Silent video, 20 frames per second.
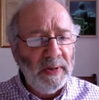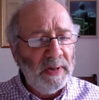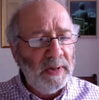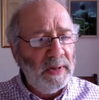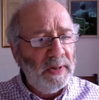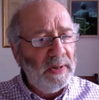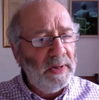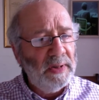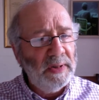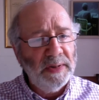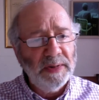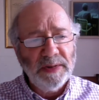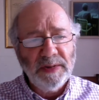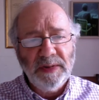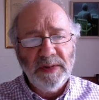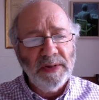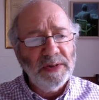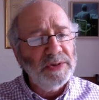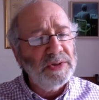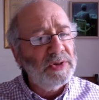
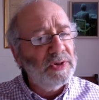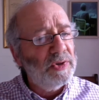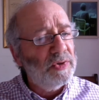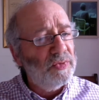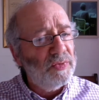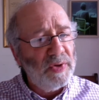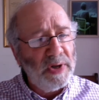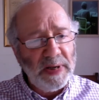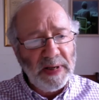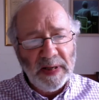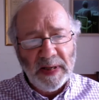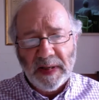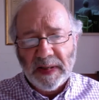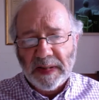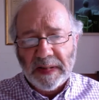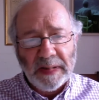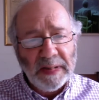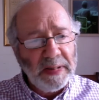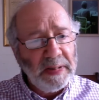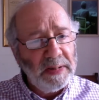"It is
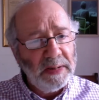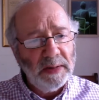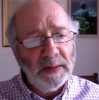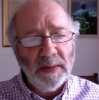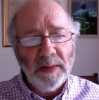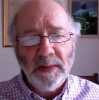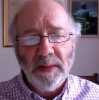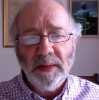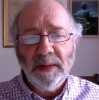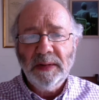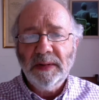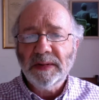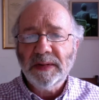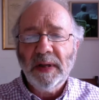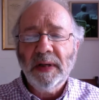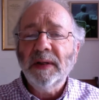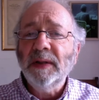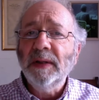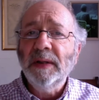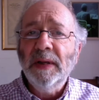greatly," he
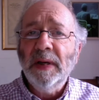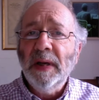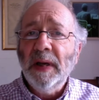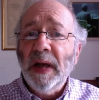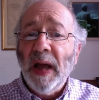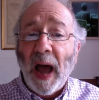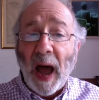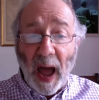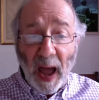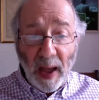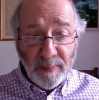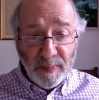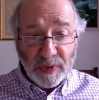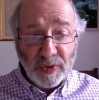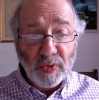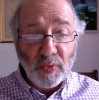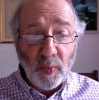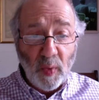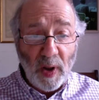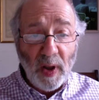said. "I'm
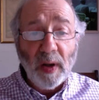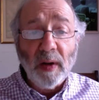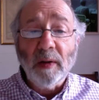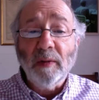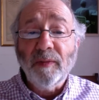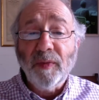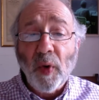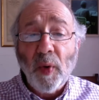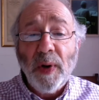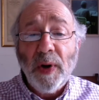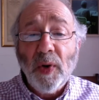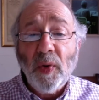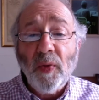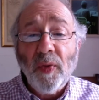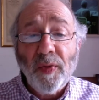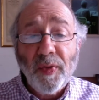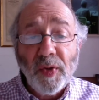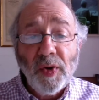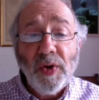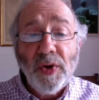12 going
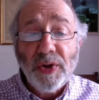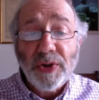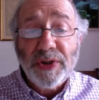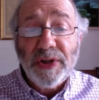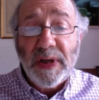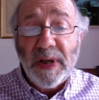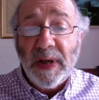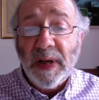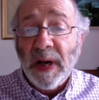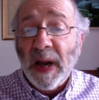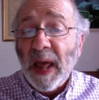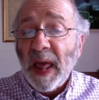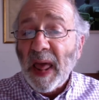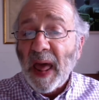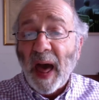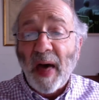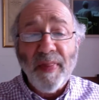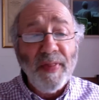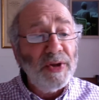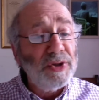on 13,
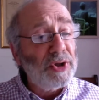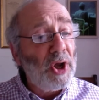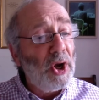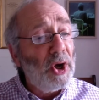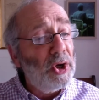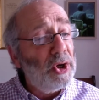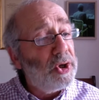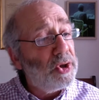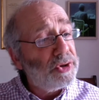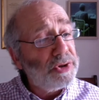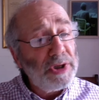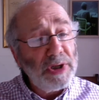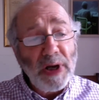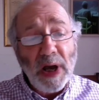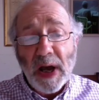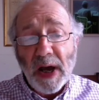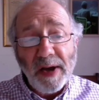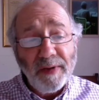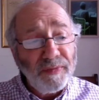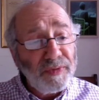and there's a lot of
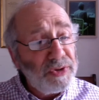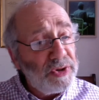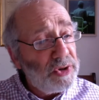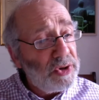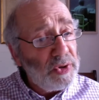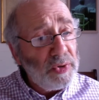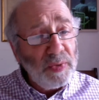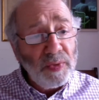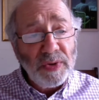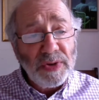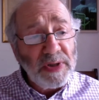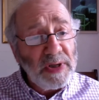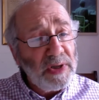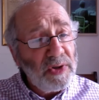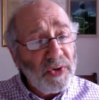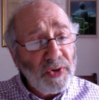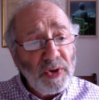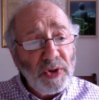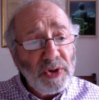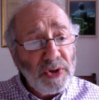afternoons
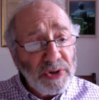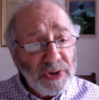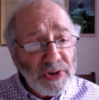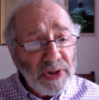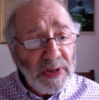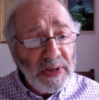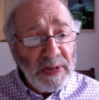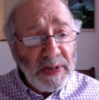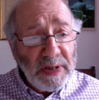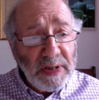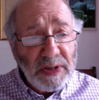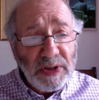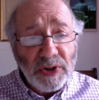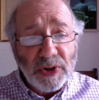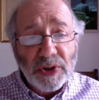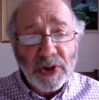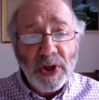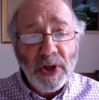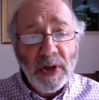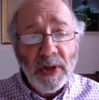in 13
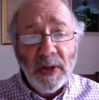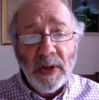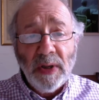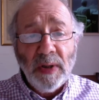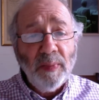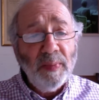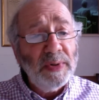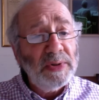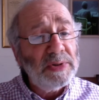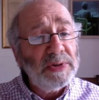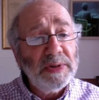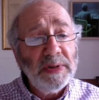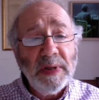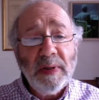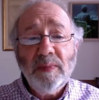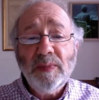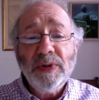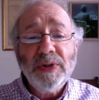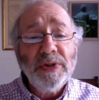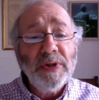years. But
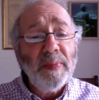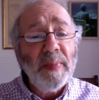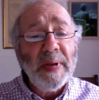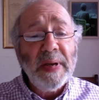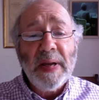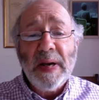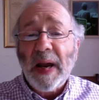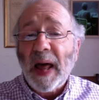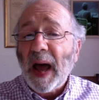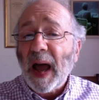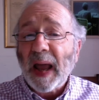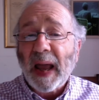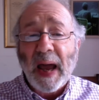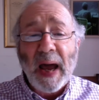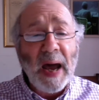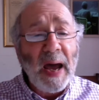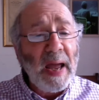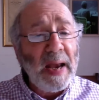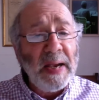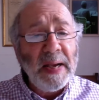seems to me like
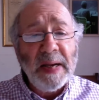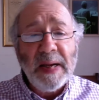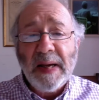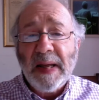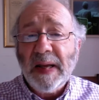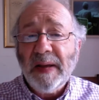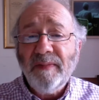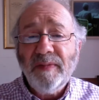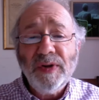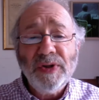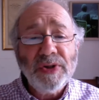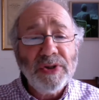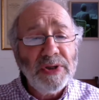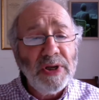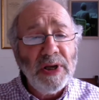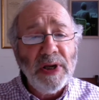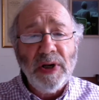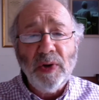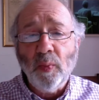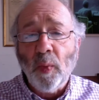I never
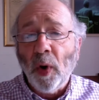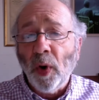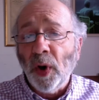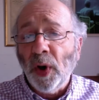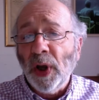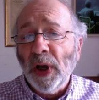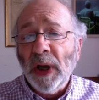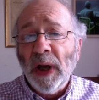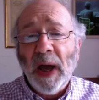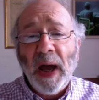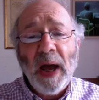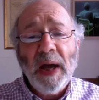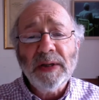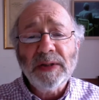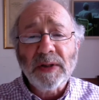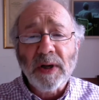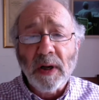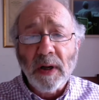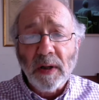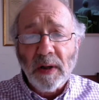seed one
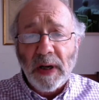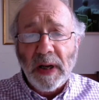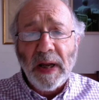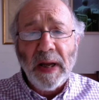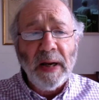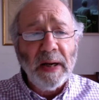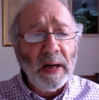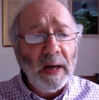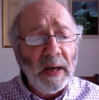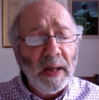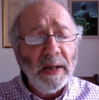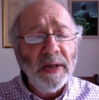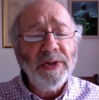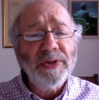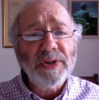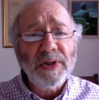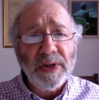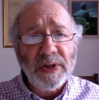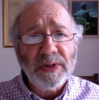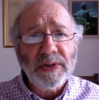as greatly
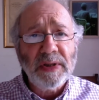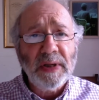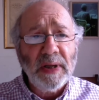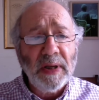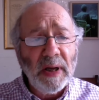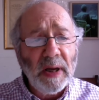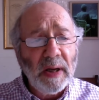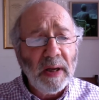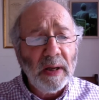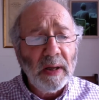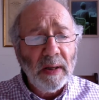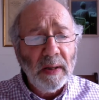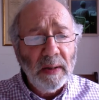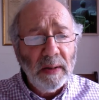as this here."